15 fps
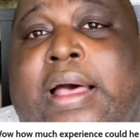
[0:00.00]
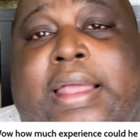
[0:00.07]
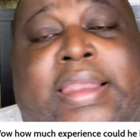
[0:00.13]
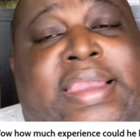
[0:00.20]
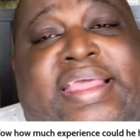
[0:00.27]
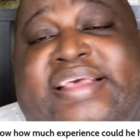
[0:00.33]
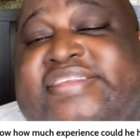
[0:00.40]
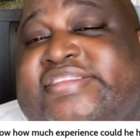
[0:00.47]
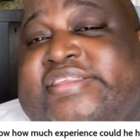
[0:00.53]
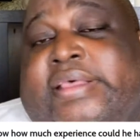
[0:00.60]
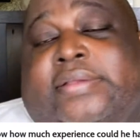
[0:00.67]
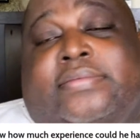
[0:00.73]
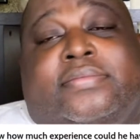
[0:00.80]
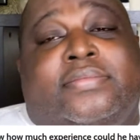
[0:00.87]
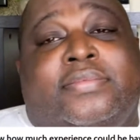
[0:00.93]

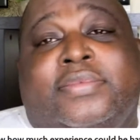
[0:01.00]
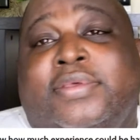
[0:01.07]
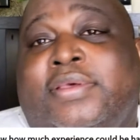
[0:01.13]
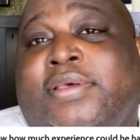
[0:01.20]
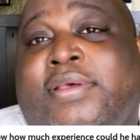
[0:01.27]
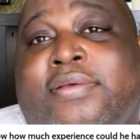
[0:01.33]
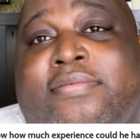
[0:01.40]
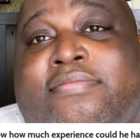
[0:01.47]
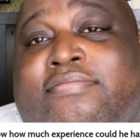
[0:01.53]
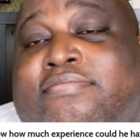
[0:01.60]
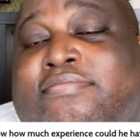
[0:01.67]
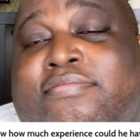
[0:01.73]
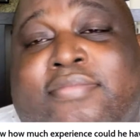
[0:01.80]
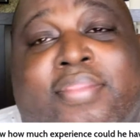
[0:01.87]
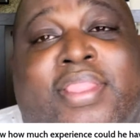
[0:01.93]
Listen,
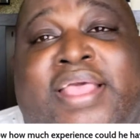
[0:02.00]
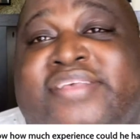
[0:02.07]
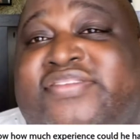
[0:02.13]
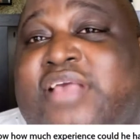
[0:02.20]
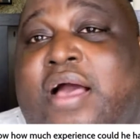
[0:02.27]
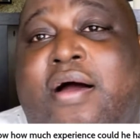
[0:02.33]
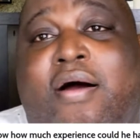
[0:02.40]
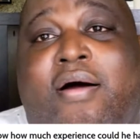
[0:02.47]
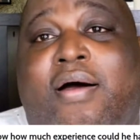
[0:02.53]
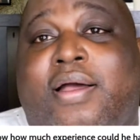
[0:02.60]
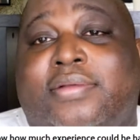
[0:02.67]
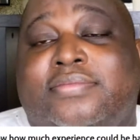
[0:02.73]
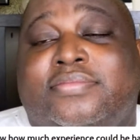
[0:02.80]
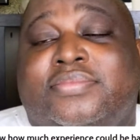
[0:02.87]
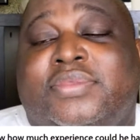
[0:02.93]
it's
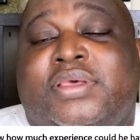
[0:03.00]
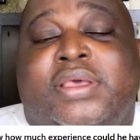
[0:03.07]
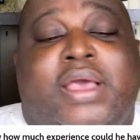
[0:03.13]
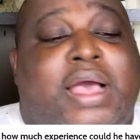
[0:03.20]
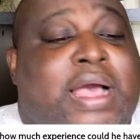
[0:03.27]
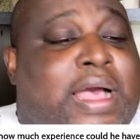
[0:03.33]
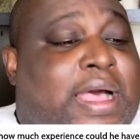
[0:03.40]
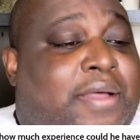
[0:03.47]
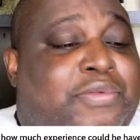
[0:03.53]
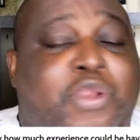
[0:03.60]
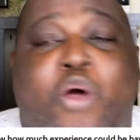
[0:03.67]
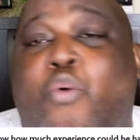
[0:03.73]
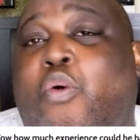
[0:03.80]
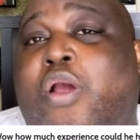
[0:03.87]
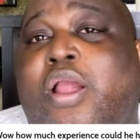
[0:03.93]
gone.
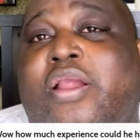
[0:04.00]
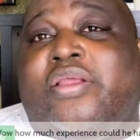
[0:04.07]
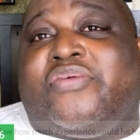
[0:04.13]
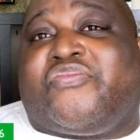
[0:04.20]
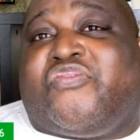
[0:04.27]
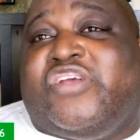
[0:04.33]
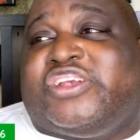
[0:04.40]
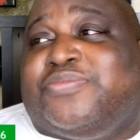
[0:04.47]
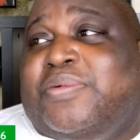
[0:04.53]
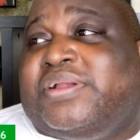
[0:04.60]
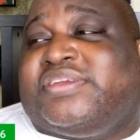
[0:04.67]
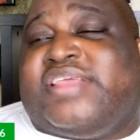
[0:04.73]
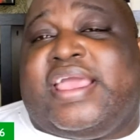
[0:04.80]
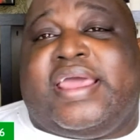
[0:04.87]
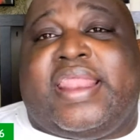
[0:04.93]
No word if Fresh
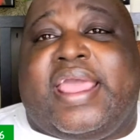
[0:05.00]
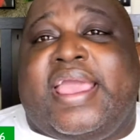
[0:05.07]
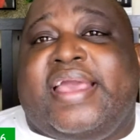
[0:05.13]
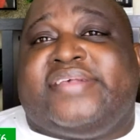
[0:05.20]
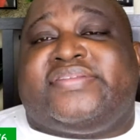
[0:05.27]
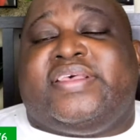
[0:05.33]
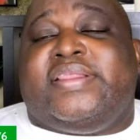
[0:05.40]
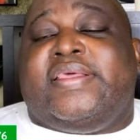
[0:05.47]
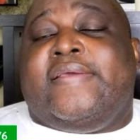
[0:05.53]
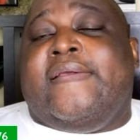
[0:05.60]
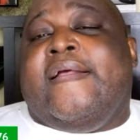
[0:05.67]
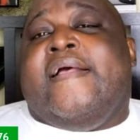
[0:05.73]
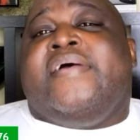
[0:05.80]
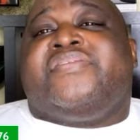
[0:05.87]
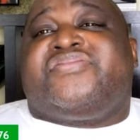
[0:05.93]
Montana has any
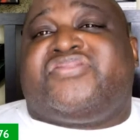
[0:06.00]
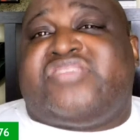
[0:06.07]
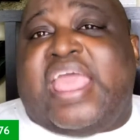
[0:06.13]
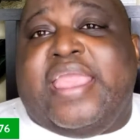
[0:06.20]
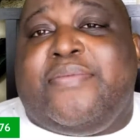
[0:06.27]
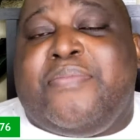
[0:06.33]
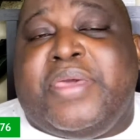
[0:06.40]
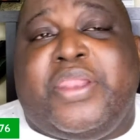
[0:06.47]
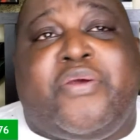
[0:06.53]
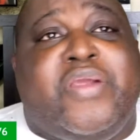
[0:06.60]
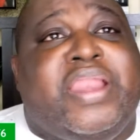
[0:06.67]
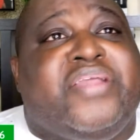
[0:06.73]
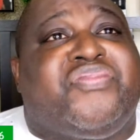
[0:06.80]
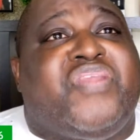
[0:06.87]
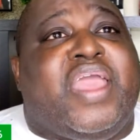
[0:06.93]
statement or
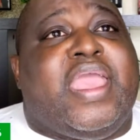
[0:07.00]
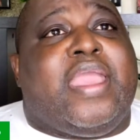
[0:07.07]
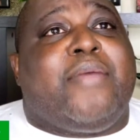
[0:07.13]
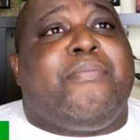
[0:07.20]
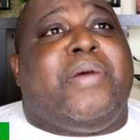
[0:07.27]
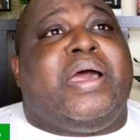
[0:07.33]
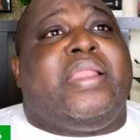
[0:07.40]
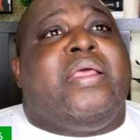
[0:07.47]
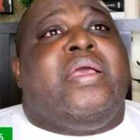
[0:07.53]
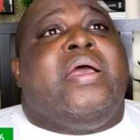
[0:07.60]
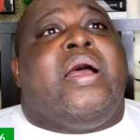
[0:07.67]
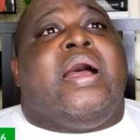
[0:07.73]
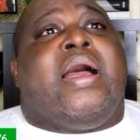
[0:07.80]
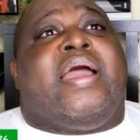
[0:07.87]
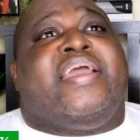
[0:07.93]
anything, but
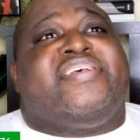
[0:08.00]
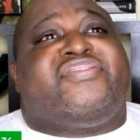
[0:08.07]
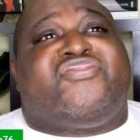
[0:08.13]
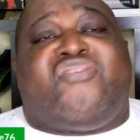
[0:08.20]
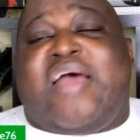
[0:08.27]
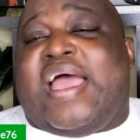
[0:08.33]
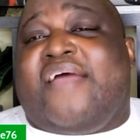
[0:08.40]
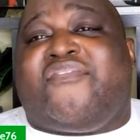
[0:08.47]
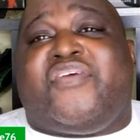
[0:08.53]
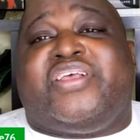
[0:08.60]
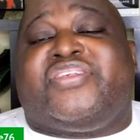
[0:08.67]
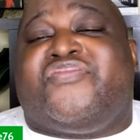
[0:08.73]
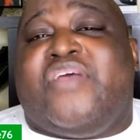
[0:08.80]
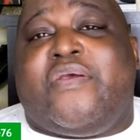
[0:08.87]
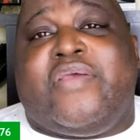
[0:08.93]
his driver
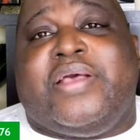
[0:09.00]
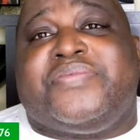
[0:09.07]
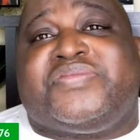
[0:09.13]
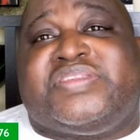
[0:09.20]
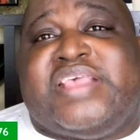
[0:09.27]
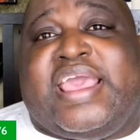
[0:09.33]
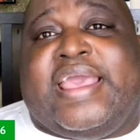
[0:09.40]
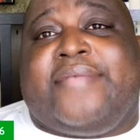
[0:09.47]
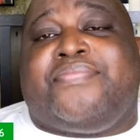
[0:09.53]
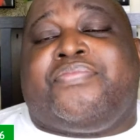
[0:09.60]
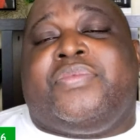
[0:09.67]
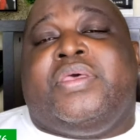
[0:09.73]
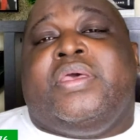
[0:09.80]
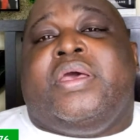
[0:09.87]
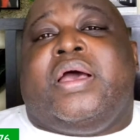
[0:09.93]
is very upset
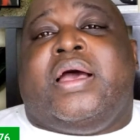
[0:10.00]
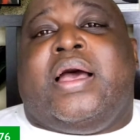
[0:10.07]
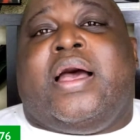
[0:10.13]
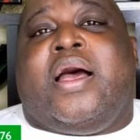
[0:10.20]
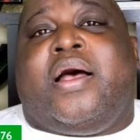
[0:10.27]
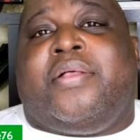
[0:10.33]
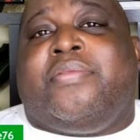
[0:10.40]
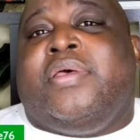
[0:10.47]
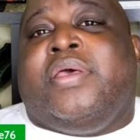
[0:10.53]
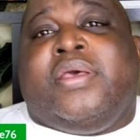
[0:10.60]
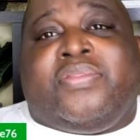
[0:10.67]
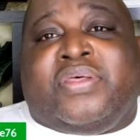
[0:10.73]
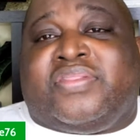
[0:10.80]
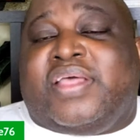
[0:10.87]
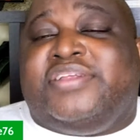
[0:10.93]

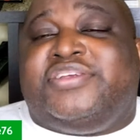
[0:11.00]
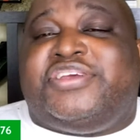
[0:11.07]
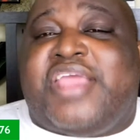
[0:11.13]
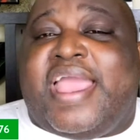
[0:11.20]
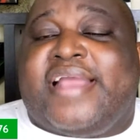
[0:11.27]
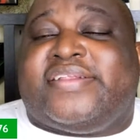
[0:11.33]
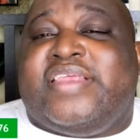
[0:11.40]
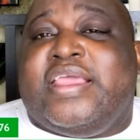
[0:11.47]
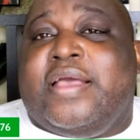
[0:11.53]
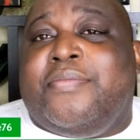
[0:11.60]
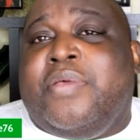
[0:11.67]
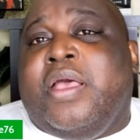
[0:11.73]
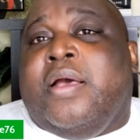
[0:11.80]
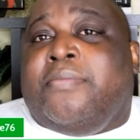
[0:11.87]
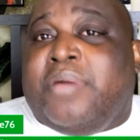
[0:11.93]
that they jacked him.
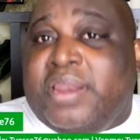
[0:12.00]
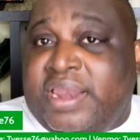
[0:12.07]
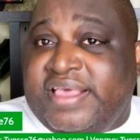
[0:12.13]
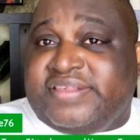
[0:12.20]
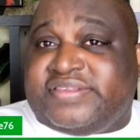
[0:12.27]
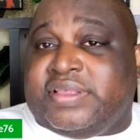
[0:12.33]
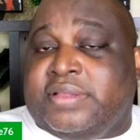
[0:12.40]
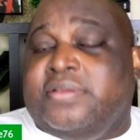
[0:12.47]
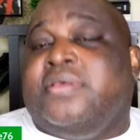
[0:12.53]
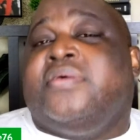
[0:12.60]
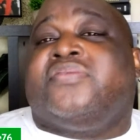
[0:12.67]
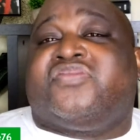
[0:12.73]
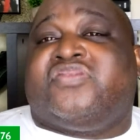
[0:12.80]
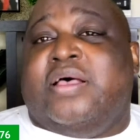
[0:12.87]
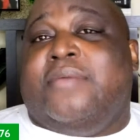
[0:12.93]
But listen,
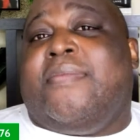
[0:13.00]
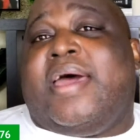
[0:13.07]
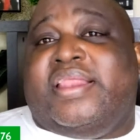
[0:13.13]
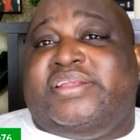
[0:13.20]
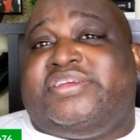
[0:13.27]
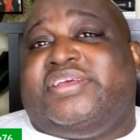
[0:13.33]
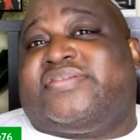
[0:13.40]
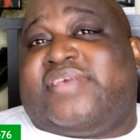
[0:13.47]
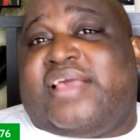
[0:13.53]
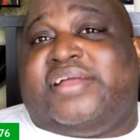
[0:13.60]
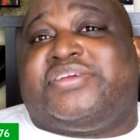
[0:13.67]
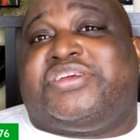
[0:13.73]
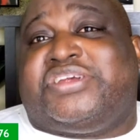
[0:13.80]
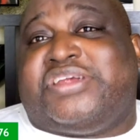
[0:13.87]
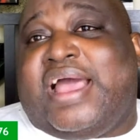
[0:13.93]
somebody just got
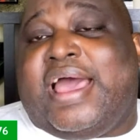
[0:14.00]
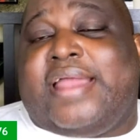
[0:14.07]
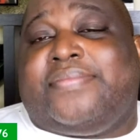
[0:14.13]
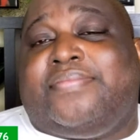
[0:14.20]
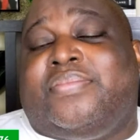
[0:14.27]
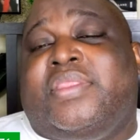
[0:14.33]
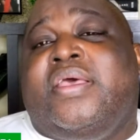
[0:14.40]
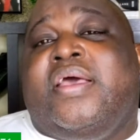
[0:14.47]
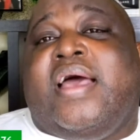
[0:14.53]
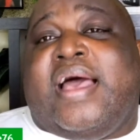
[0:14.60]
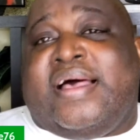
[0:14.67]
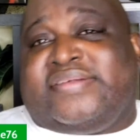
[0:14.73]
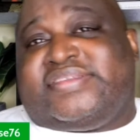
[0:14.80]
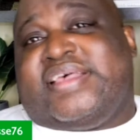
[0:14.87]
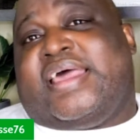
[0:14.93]
shot
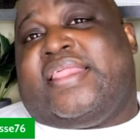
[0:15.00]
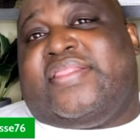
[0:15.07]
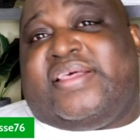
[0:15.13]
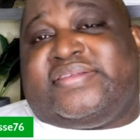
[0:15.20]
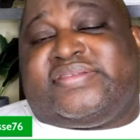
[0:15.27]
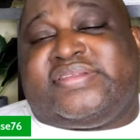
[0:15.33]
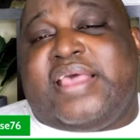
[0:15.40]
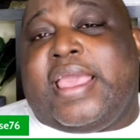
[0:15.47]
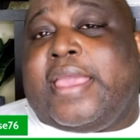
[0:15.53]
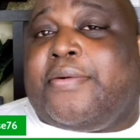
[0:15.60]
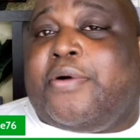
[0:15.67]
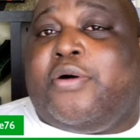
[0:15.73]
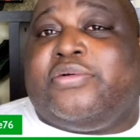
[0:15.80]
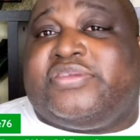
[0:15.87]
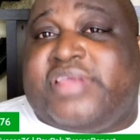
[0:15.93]
outside of that same
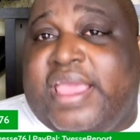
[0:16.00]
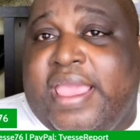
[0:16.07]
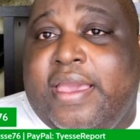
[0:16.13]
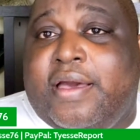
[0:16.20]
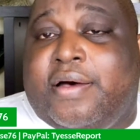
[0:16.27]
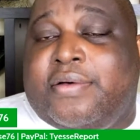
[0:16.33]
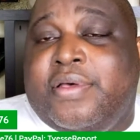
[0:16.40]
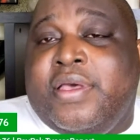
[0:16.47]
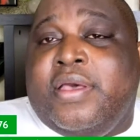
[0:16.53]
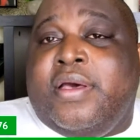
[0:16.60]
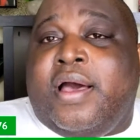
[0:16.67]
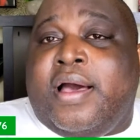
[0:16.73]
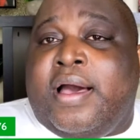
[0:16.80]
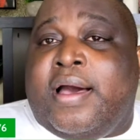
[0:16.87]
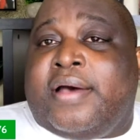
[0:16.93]
hotel.
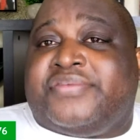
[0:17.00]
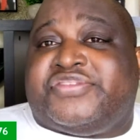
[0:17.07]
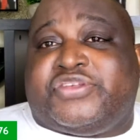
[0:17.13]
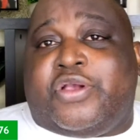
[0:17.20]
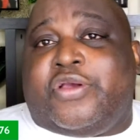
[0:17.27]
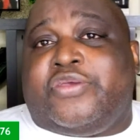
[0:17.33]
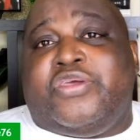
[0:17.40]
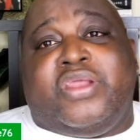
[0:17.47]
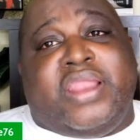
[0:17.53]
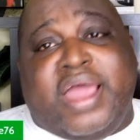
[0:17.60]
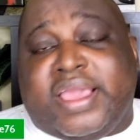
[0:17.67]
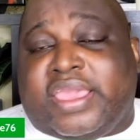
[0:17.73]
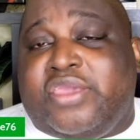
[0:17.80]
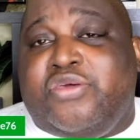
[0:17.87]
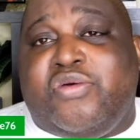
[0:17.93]
Sir, you're
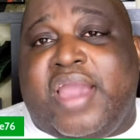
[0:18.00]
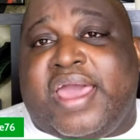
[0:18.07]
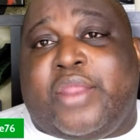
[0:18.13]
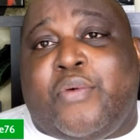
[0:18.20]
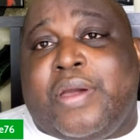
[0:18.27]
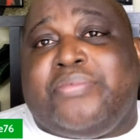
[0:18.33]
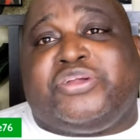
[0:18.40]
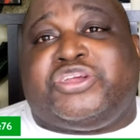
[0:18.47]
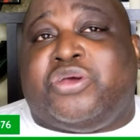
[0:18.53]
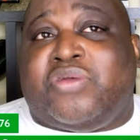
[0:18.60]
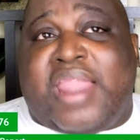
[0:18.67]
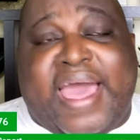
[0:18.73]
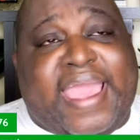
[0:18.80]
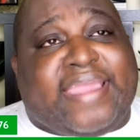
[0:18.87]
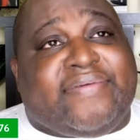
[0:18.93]
lucky you got away with your
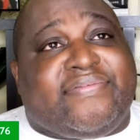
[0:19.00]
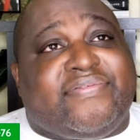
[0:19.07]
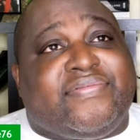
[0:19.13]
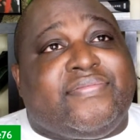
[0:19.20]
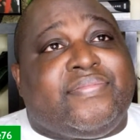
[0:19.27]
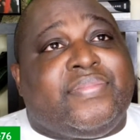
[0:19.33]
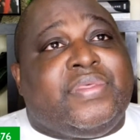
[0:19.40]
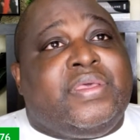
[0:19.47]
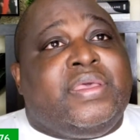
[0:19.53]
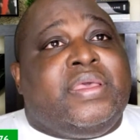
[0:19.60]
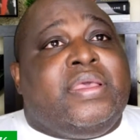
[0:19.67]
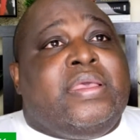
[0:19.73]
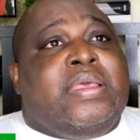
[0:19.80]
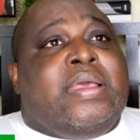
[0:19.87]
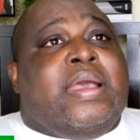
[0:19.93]
life.
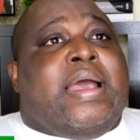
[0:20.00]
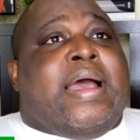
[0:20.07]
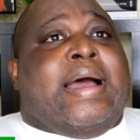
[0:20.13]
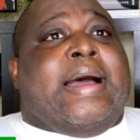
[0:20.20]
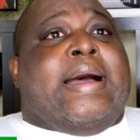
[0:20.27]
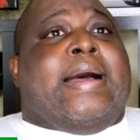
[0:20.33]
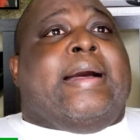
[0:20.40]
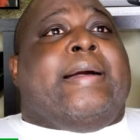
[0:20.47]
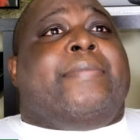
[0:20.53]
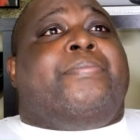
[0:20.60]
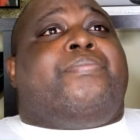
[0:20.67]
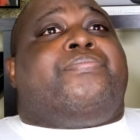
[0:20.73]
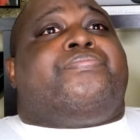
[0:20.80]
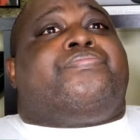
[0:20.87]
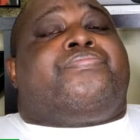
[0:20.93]
Um,
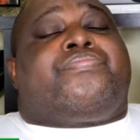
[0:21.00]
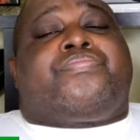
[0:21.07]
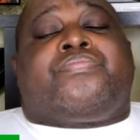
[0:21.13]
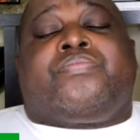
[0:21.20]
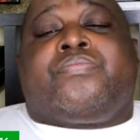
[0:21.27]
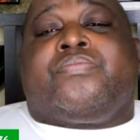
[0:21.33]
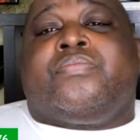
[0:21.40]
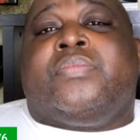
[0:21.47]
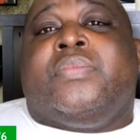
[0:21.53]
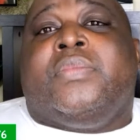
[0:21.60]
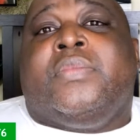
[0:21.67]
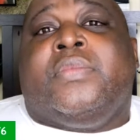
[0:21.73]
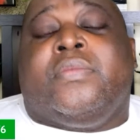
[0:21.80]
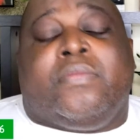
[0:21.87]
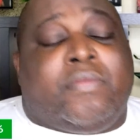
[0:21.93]

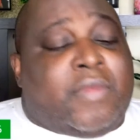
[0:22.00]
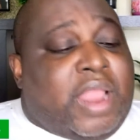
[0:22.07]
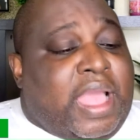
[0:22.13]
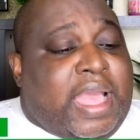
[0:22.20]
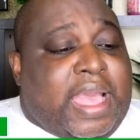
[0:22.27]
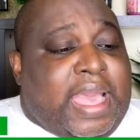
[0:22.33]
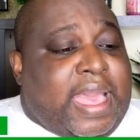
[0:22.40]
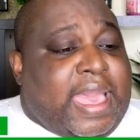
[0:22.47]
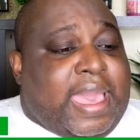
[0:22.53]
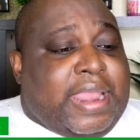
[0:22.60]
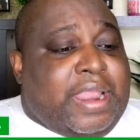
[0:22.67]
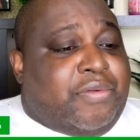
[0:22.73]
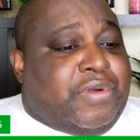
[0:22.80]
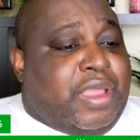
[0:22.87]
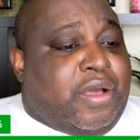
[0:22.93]
I
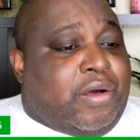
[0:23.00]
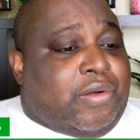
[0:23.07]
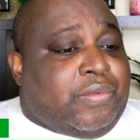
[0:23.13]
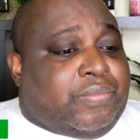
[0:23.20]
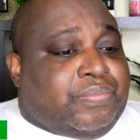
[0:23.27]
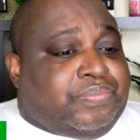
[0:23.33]
don't know.